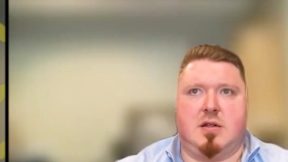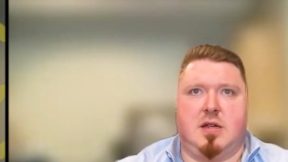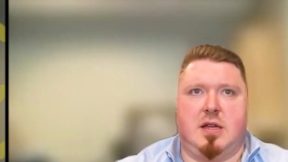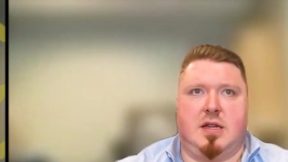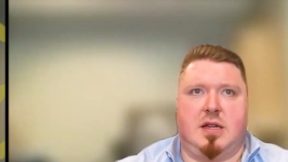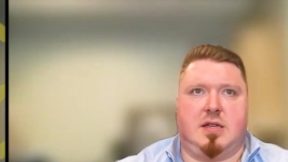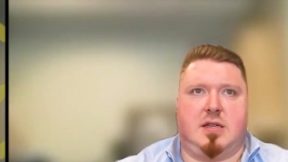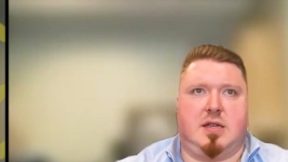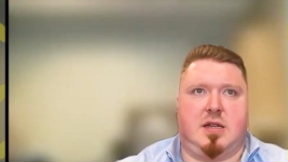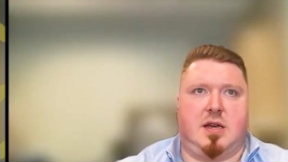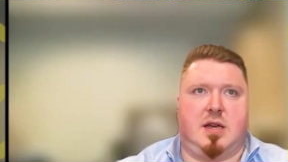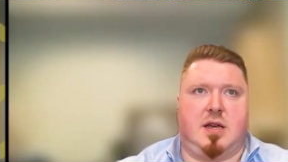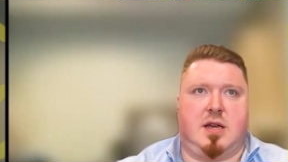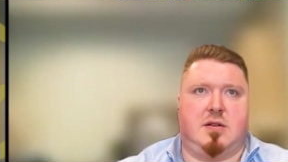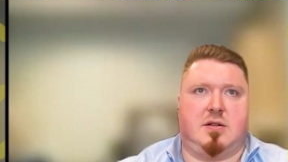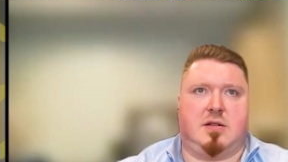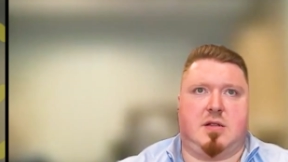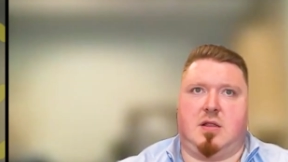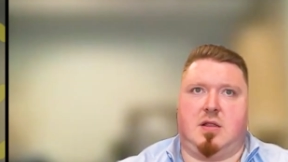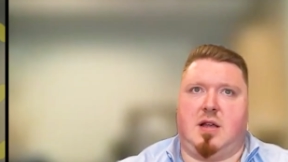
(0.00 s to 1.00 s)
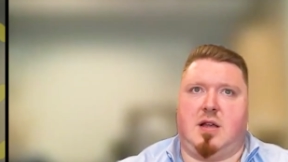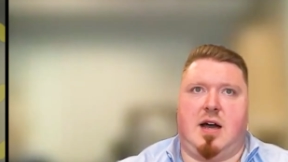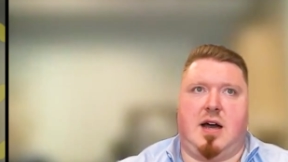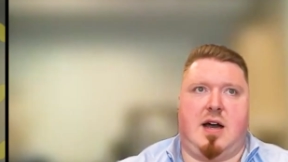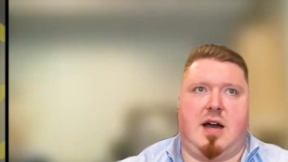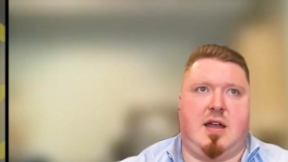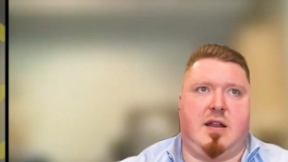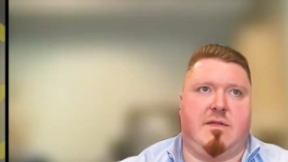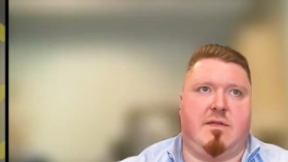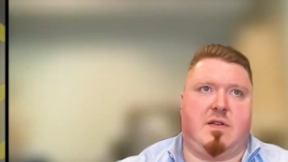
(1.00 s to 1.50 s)
It's there's a
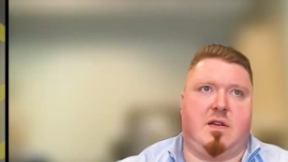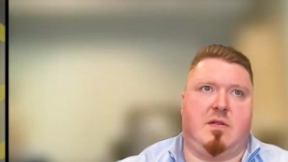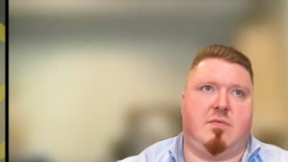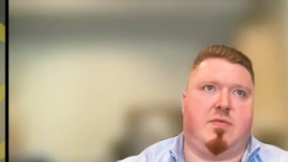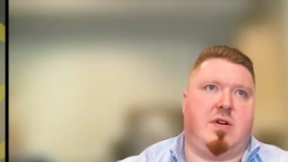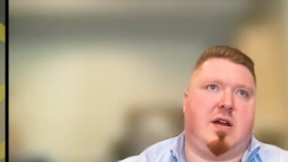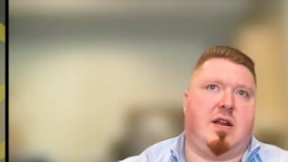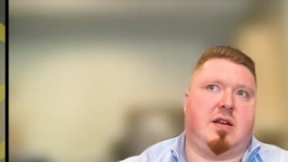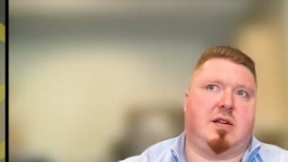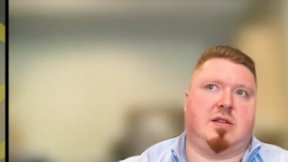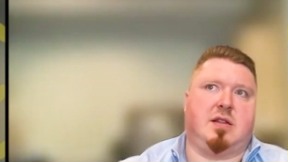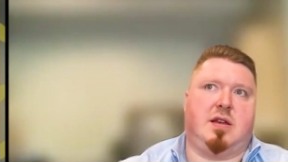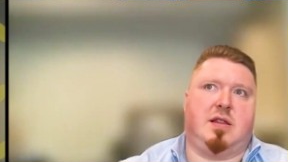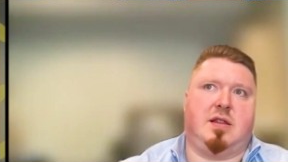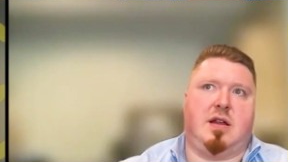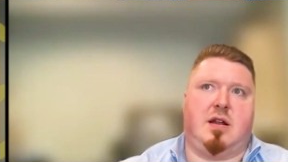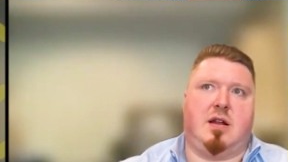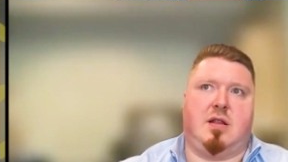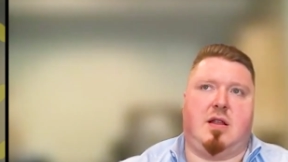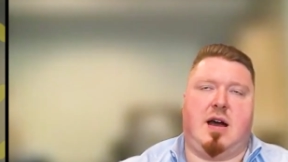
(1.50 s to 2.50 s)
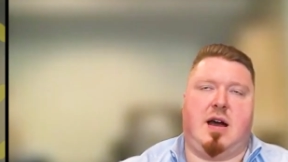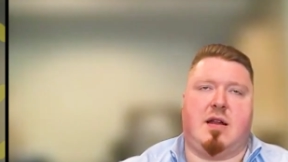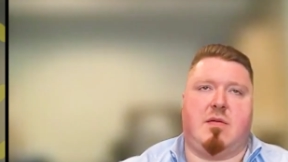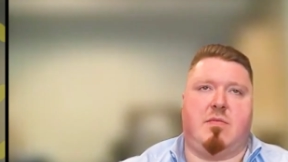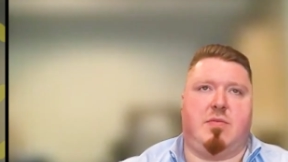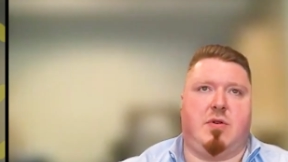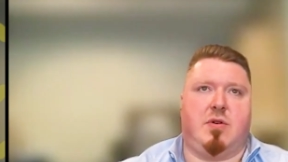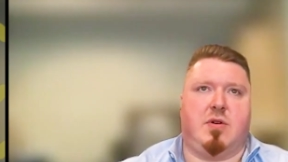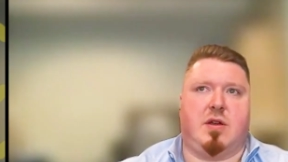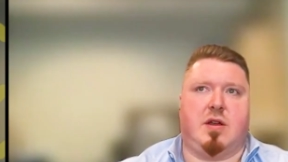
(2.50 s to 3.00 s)
lot of good products on there, a lot
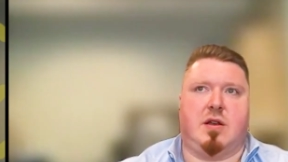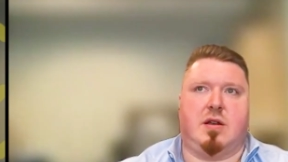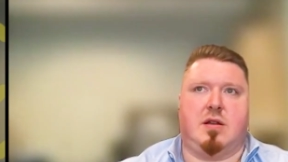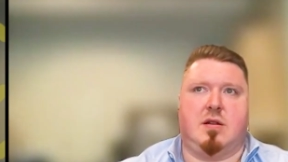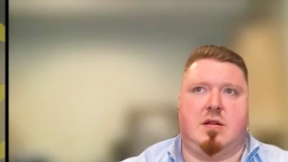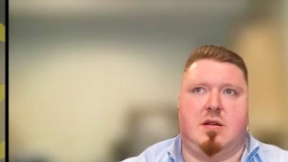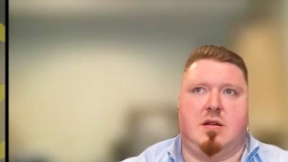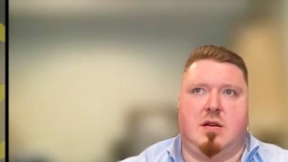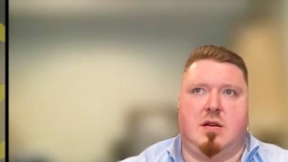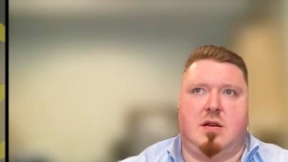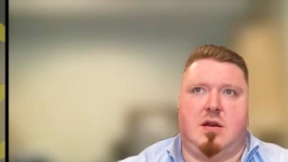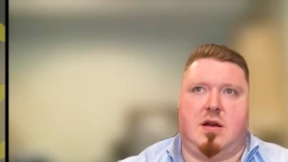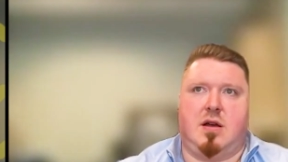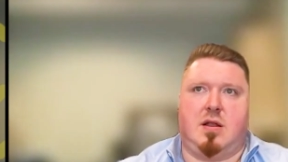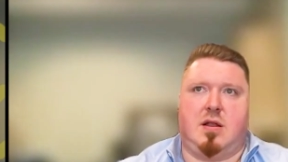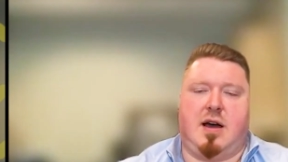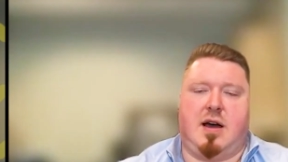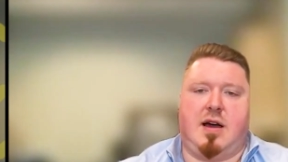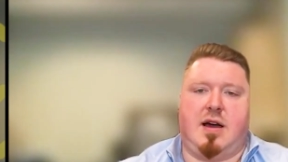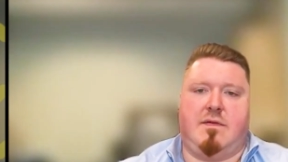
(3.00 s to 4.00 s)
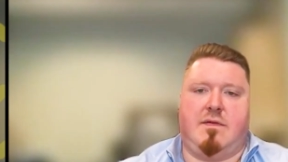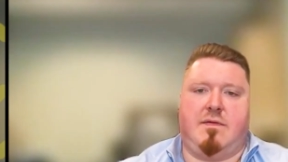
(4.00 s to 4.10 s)
of bullion, a lot